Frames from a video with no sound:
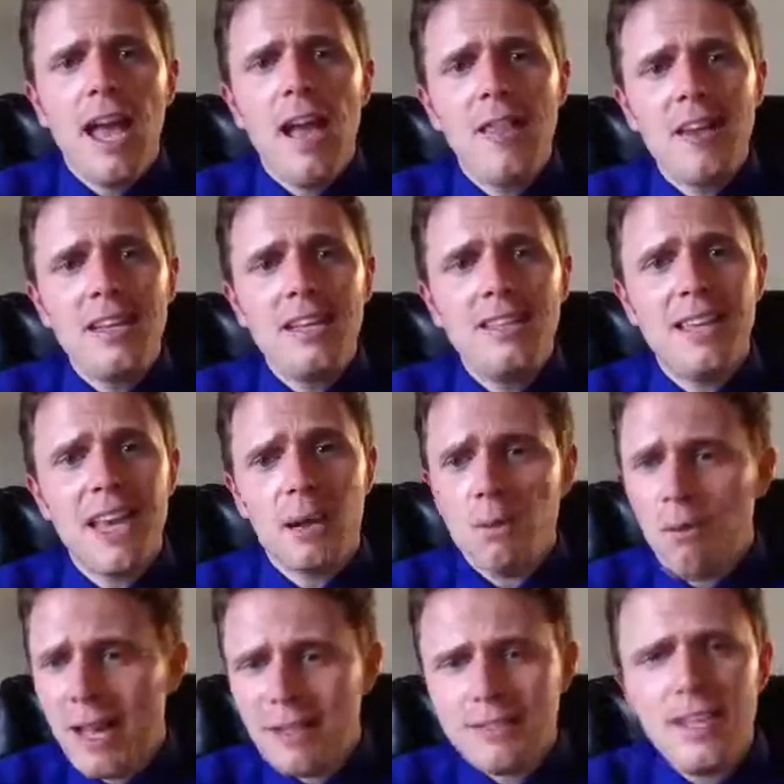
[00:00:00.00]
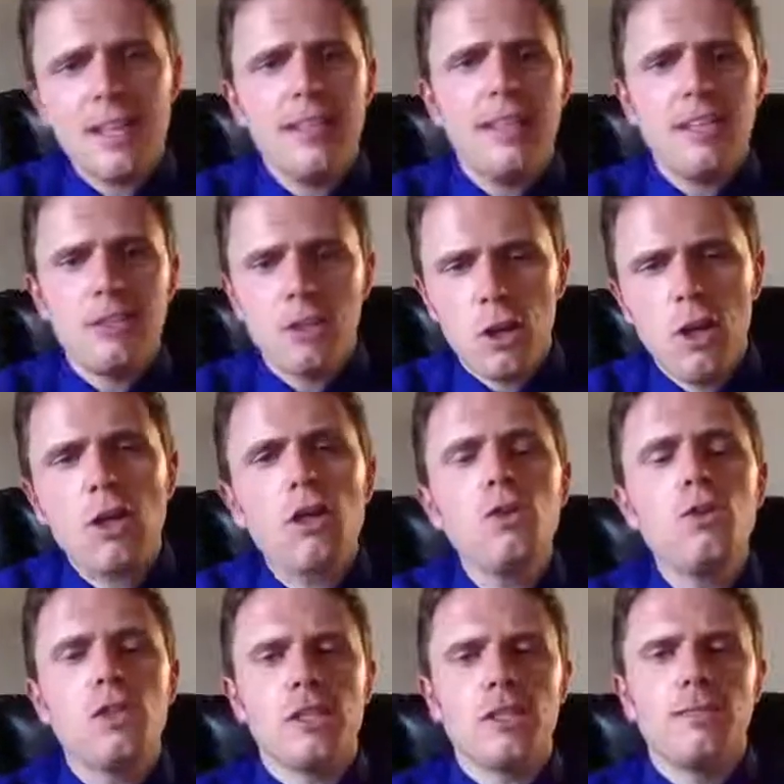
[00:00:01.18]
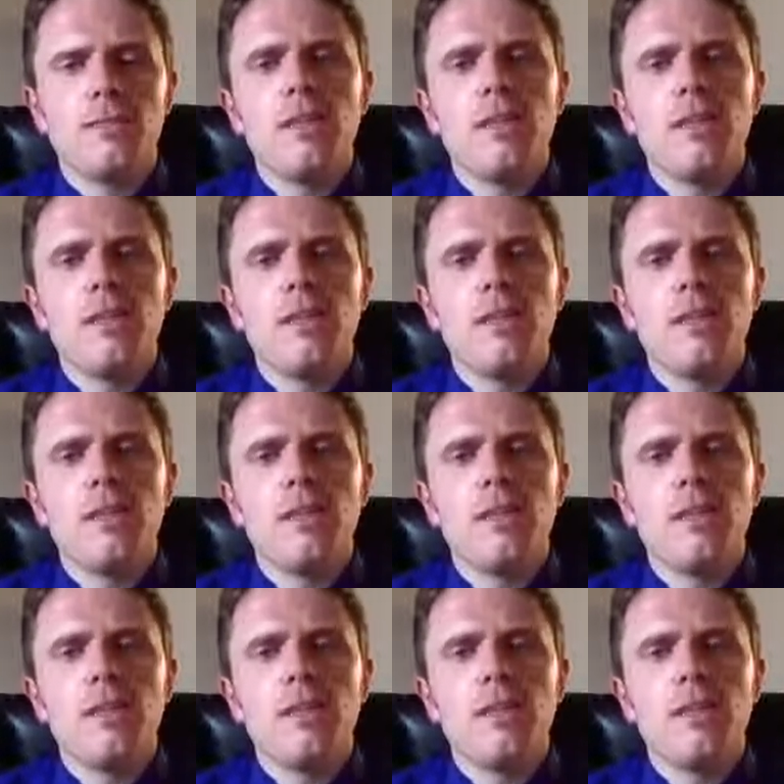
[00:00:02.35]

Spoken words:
and then he's saying, well, that's it, it's conclusion.